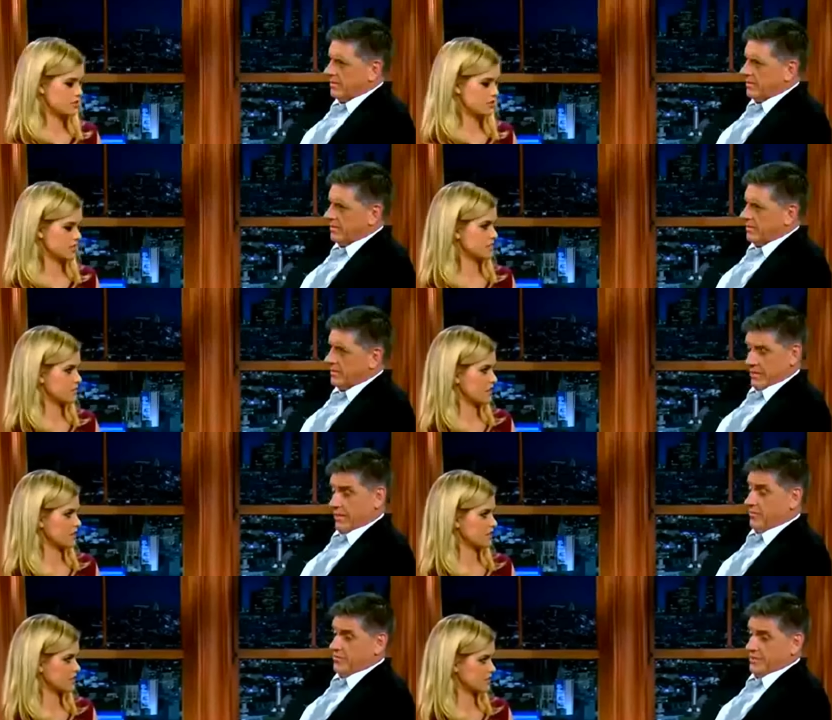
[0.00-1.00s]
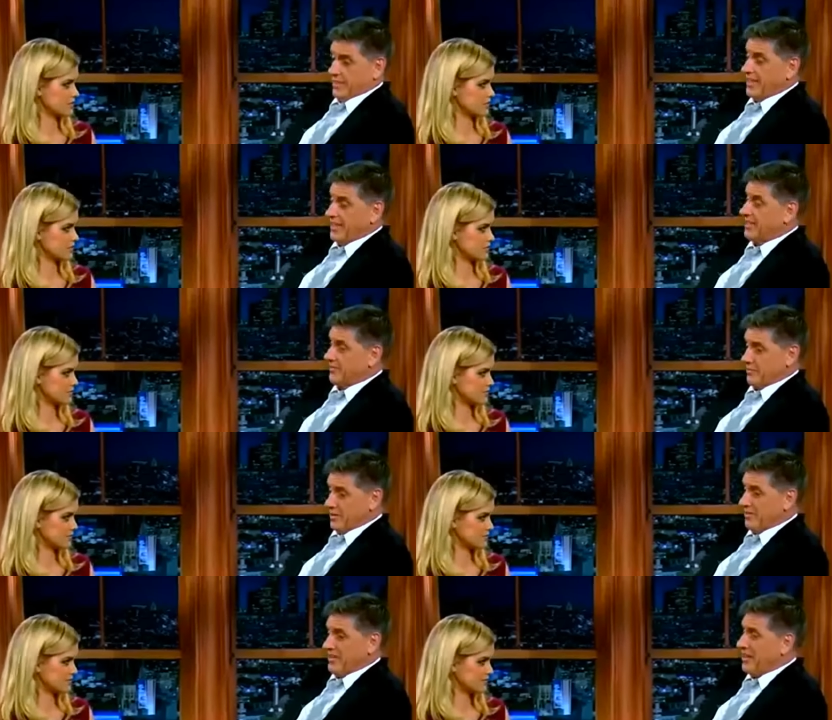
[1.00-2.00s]
Speaker 1: experience. Yeah, it was fantastic for me right
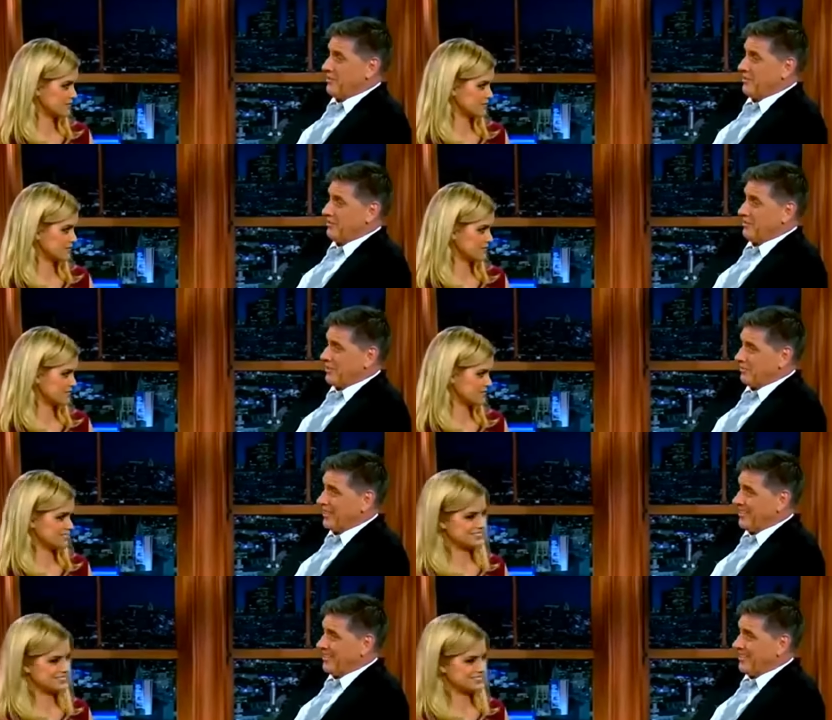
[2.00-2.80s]
there when you were explaining it.